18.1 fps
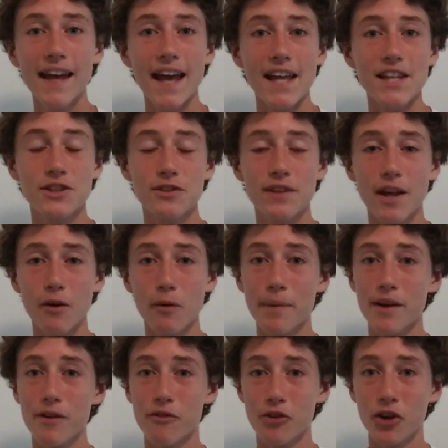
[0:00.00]
and so that will
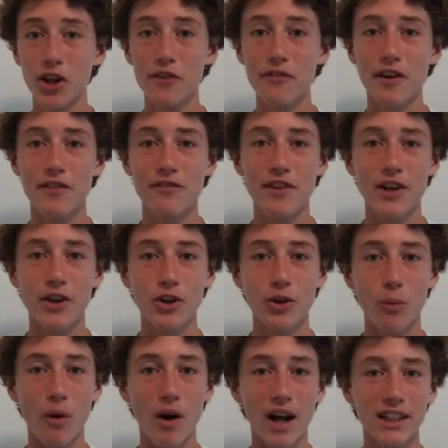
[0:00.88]
be a really fun video
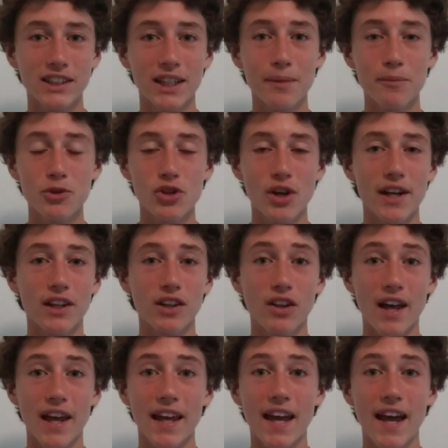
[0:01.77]
to watch, him trying to
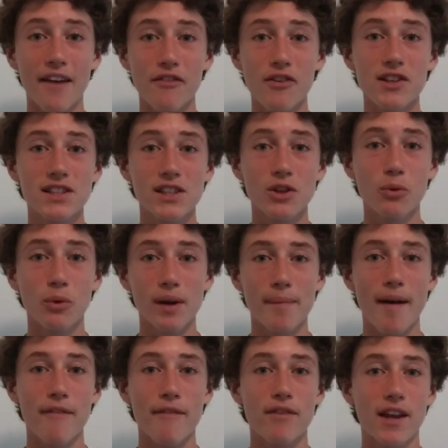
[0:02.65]
like every single one
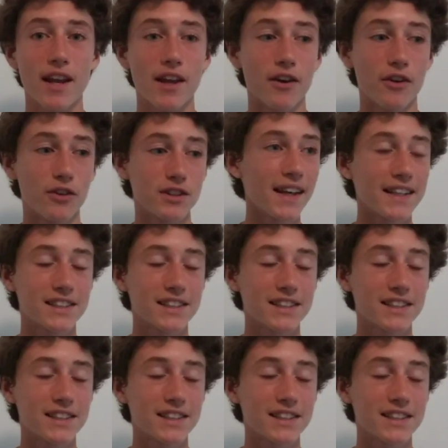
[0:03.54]
of my videos.